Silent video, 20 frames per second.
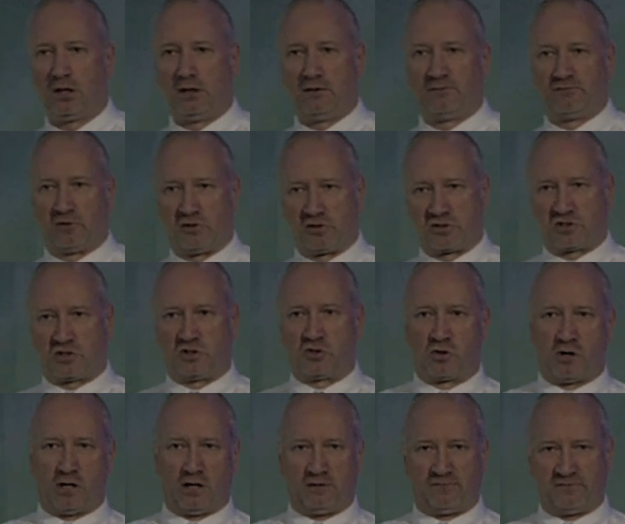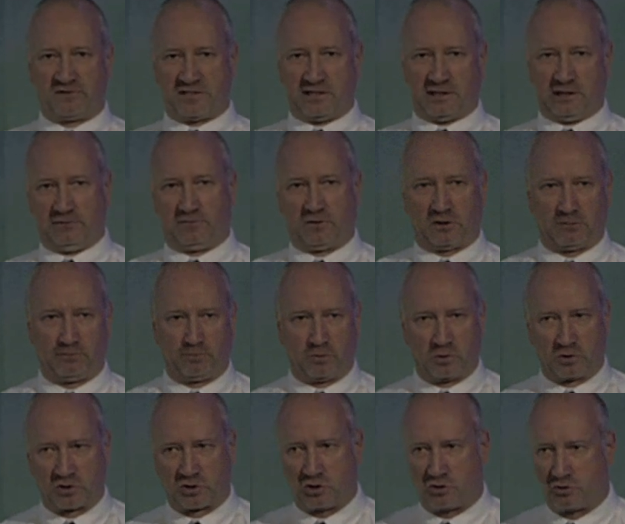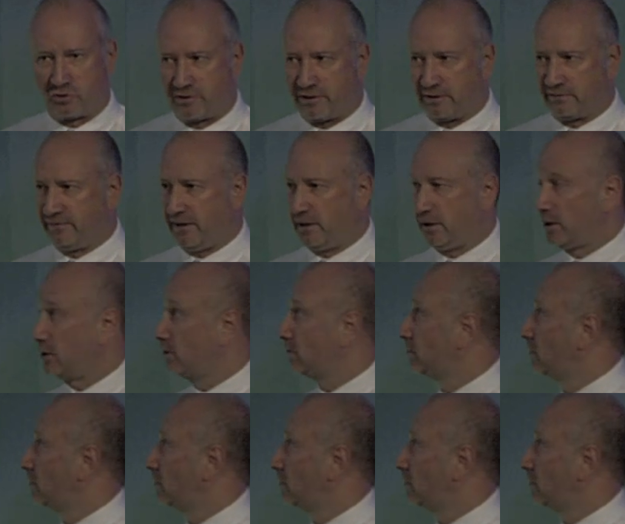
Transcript: for us to drive significant post-contract value.